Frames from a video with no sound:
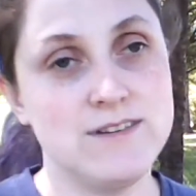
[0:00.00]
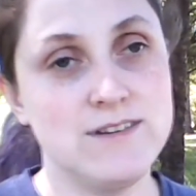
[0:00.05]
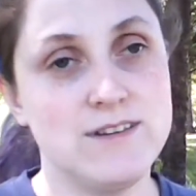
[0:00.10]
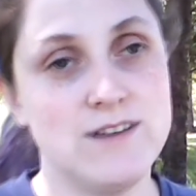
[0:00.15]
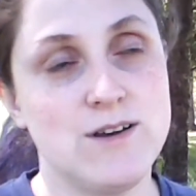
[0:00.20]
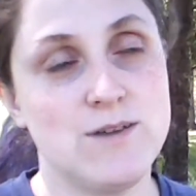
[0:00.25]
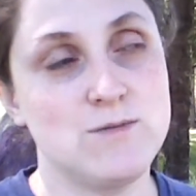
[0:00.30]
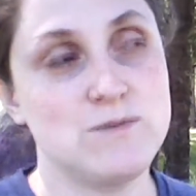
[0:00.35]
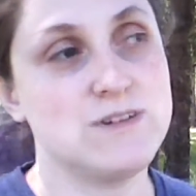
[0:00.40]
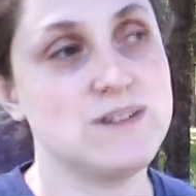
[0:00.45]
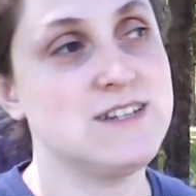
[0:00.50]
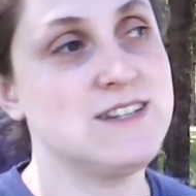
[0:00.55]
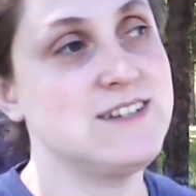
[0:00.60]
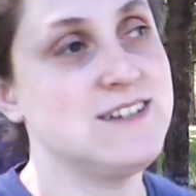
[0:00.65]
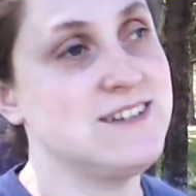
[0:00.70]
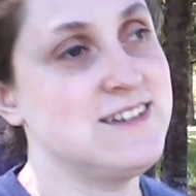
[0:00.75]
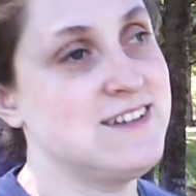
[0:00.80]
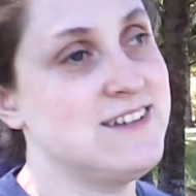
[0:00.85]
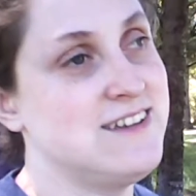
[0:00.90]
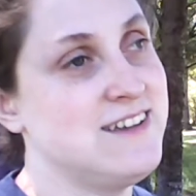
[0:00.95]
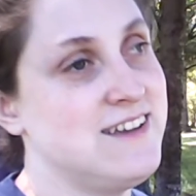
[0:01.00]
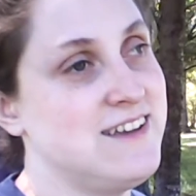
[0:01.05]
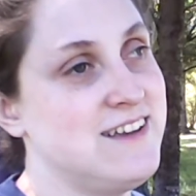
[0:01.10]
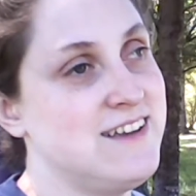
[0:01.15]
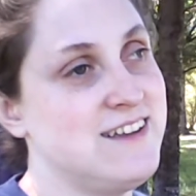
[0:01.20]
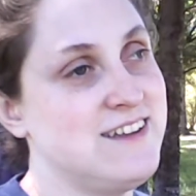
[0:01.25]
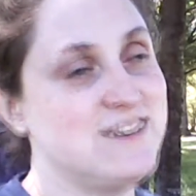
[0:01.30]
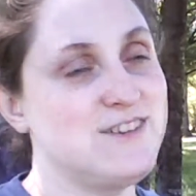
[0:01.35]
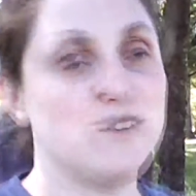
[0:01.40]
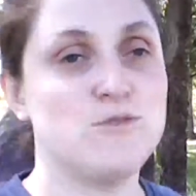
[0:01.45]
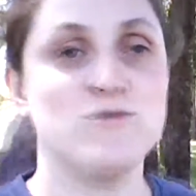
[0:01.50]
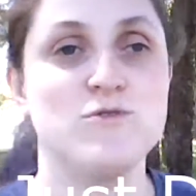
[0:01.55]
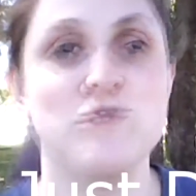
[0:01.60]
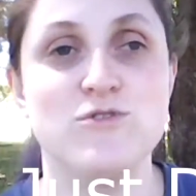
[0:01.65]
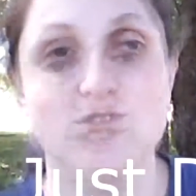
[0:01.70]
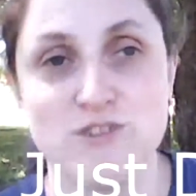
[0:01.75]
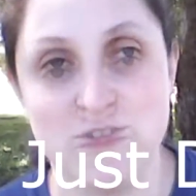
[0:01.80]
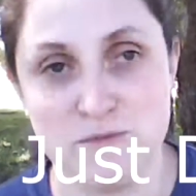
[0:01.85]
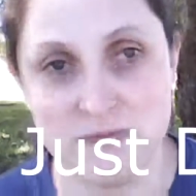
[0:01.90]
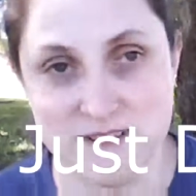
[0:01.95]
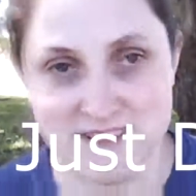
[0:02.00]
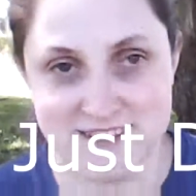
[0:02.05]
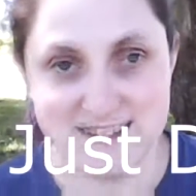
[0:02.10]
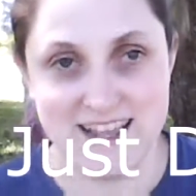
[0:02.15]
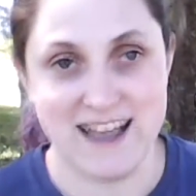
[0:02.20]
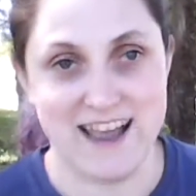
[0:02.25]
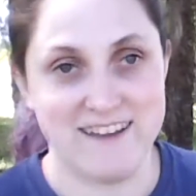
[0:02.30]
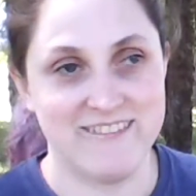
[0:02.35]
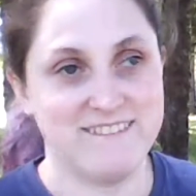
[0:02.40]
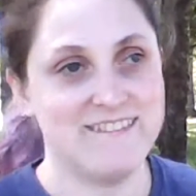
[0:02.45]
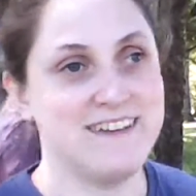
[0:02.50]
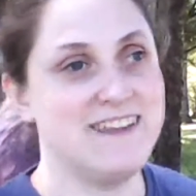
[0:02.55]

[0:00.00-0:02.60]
Don't do stupid stuff.